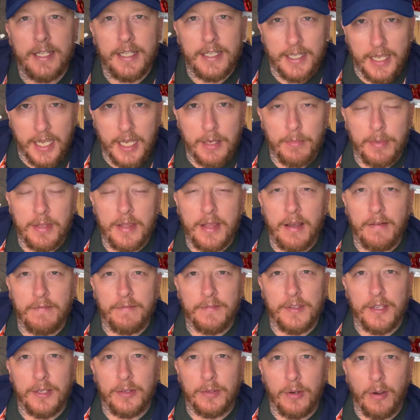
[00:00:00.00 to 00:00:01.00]
keeping that for
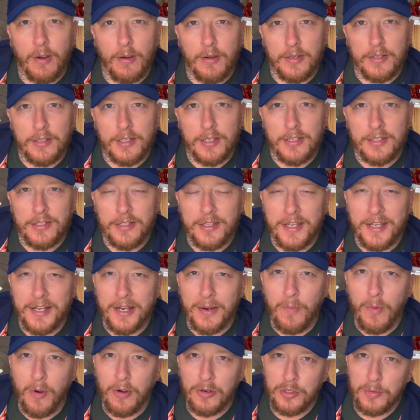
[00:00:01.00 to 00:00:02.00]
you guys so you can
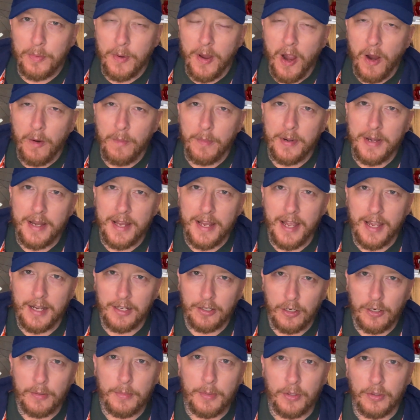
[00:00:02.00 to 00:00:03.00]
watch me open it and
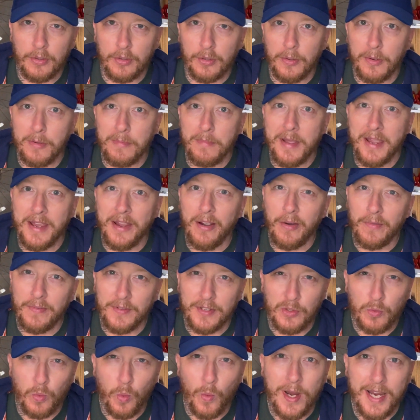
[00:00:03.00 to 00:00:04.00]
come along with me on this
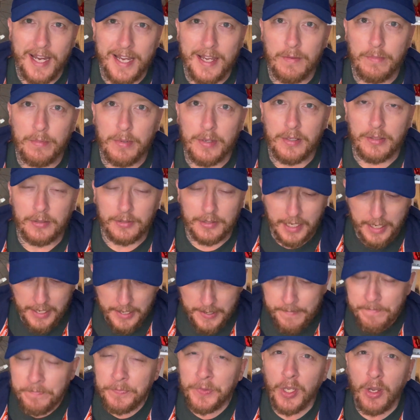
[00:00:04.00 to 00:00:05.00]
wicked build.
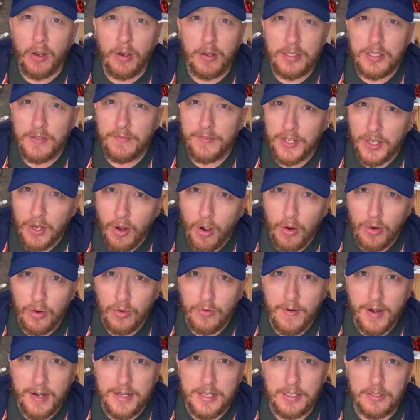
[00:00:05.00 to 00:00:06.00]
Guys, if you're not
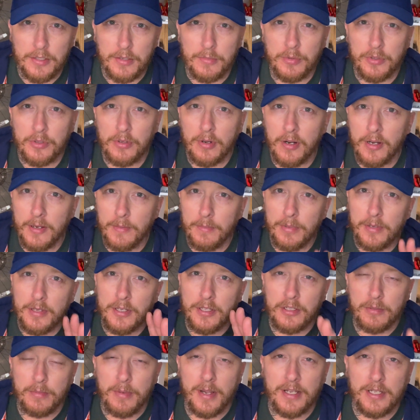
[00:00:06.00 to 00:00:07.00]
already subscribed, please
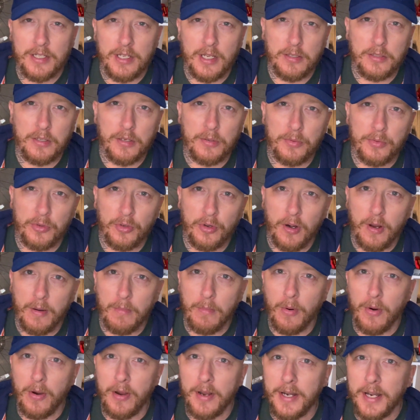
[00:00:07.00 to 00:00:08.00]
smash that subscribe
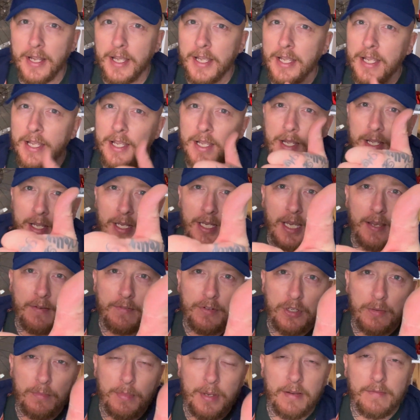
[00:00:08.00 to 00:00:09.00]
button. Give
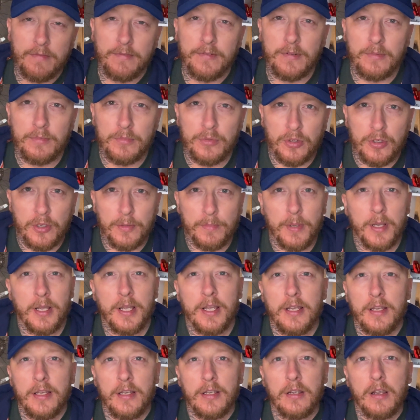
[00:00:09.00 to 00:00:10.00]
us a big thumbs up.
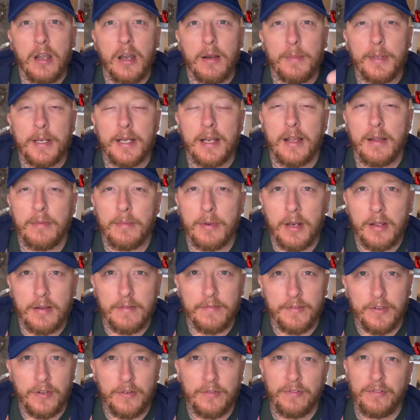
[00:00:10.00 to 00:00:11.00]
Comment down below.
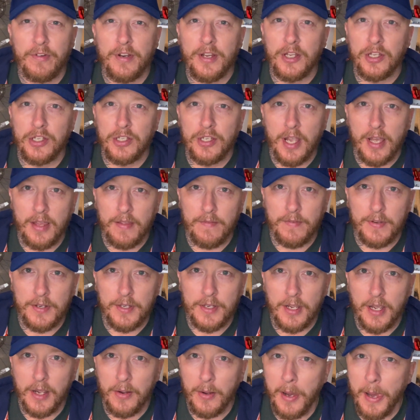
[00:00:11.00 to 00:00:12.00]
Feel free to share the
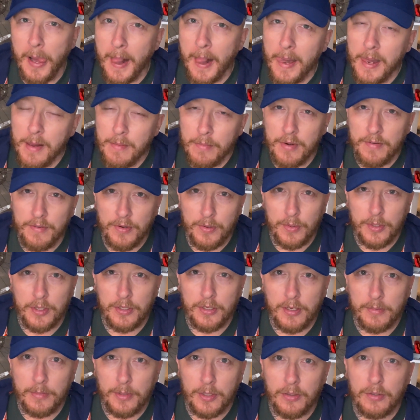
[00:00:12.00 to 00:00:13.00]
video. But if you want to
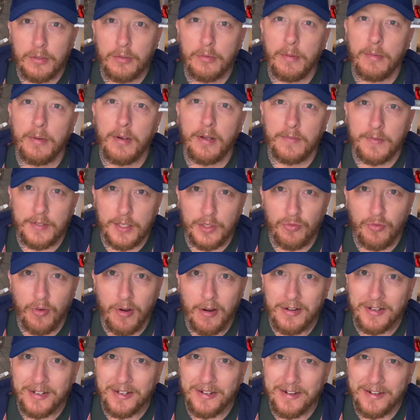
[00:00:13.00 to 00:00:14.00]
come along with me on this
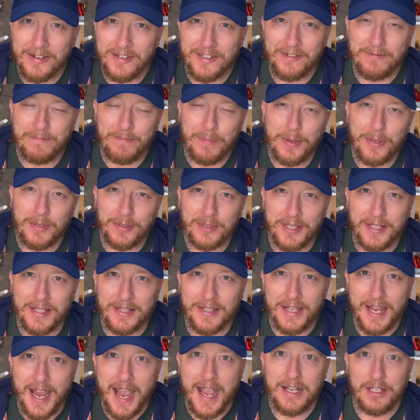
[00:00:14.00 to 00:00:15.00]
ride, guys, of building
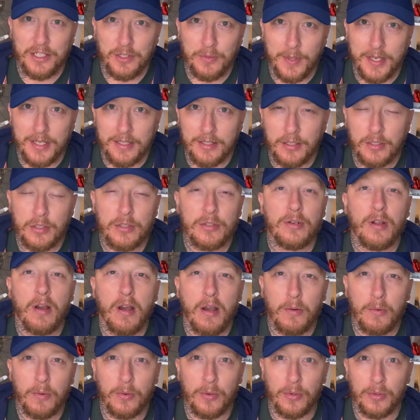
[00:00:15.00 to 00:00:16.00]
the X-Wing, the Star
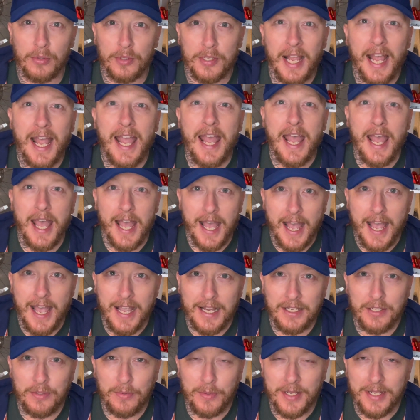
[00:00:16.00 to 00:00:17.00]
Wars
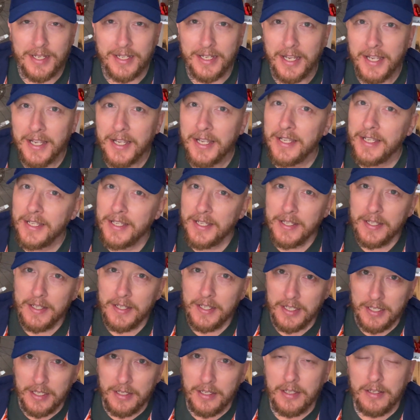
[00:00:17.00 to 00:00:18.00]
X-Wing,
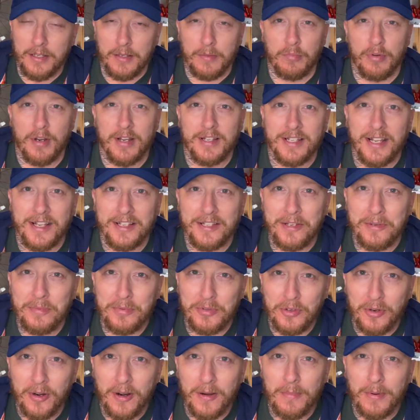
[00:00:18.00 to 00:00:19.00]
press that
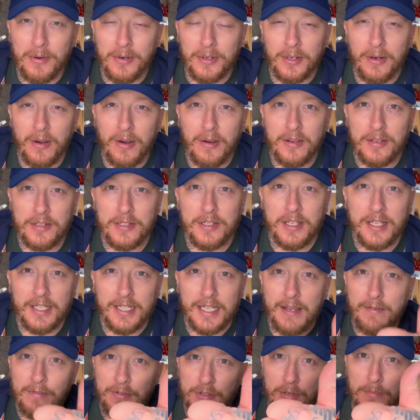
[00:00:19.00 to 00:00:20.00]
subscribe button, guys, and
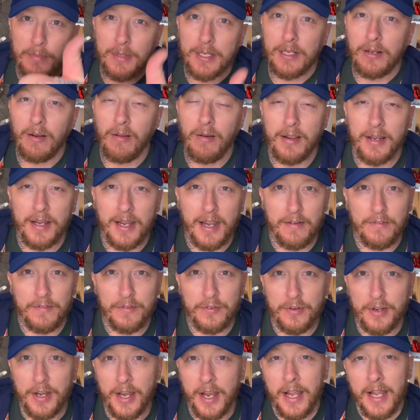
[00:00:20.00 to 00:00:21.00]
give us a big like
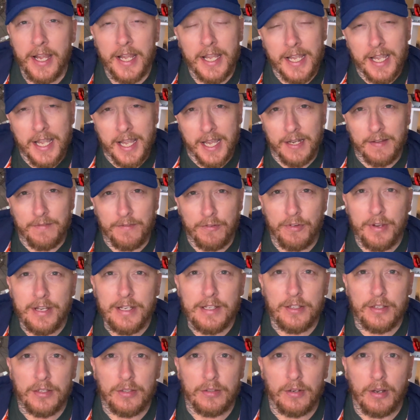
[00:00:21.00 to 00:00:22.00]
after it. And if you're into
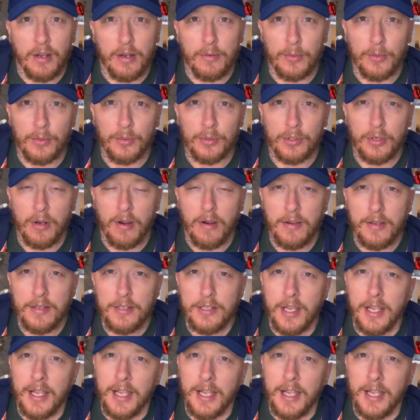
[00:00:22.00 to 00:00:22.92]
Star Wars, guys,